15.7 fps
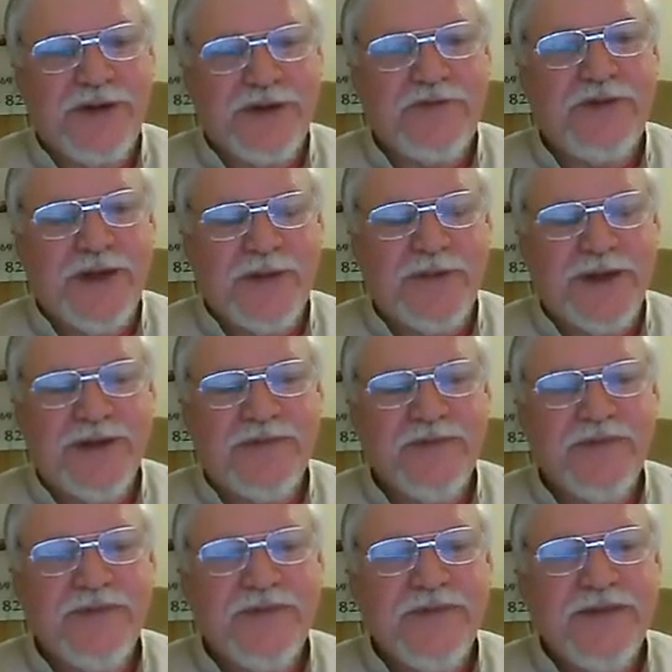family.
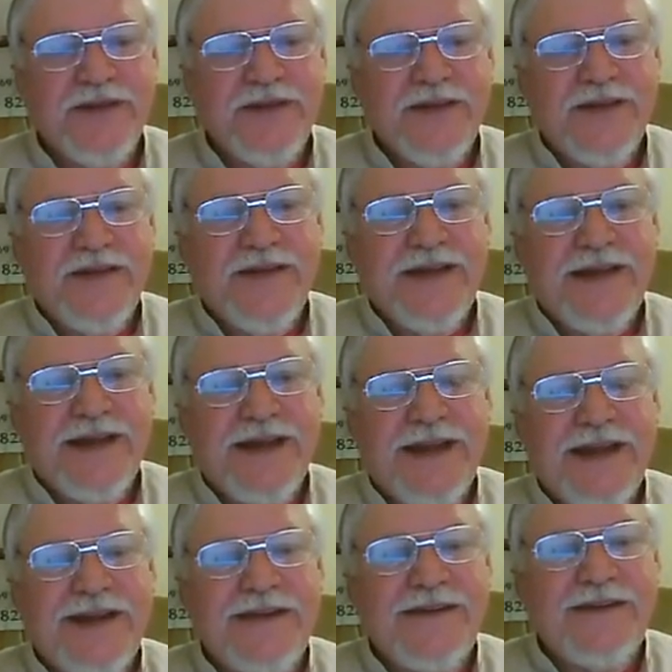
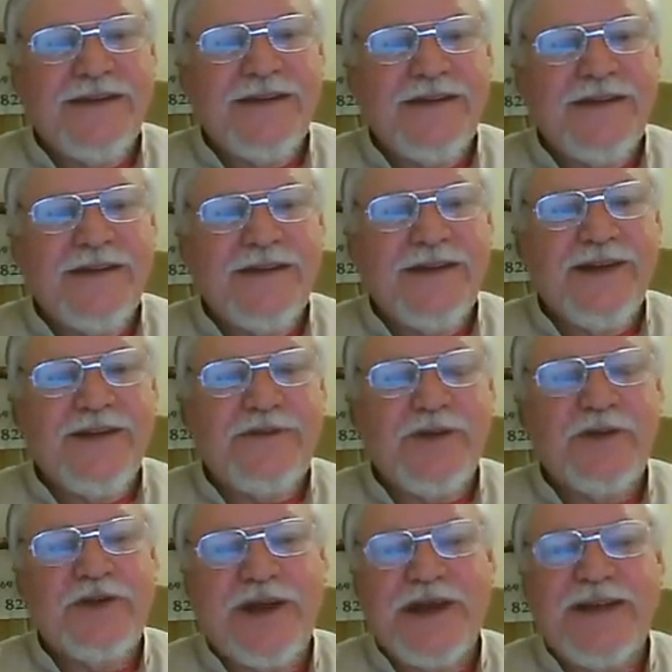And if
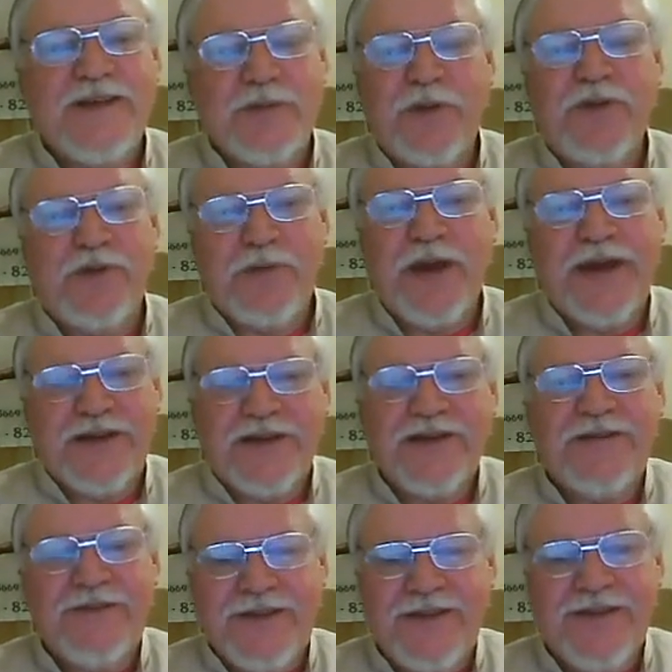you'll take the
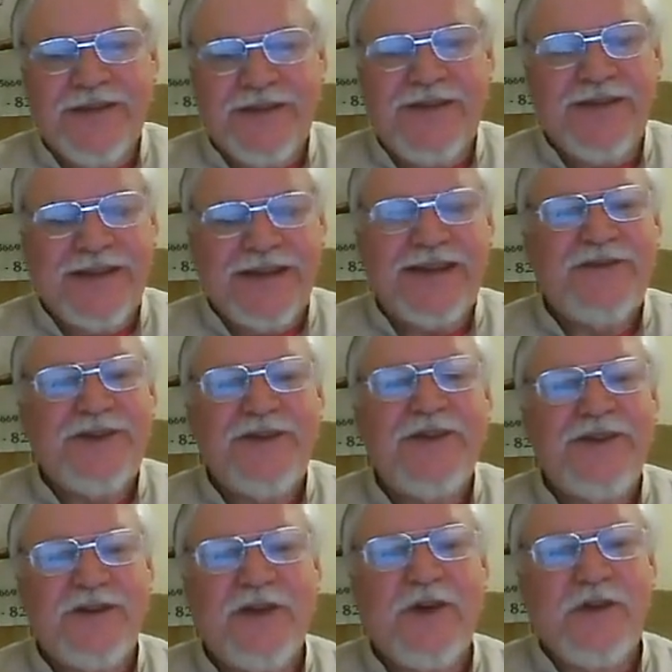perspective that even
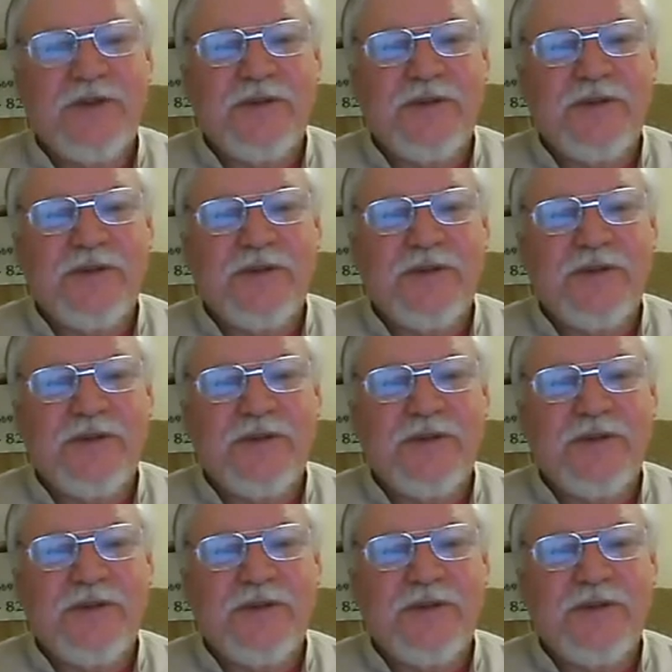this whole